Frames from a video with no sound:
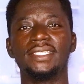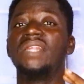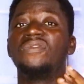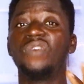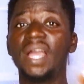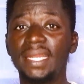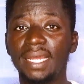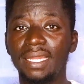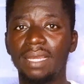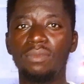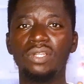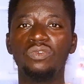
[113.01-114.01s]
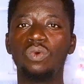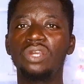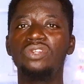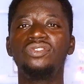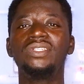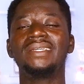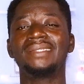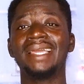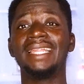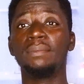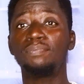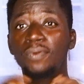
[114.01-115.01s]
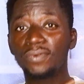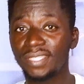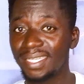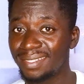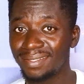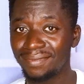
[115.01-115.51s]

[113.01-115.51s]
And finally, I'm going to walk you through the sign up process.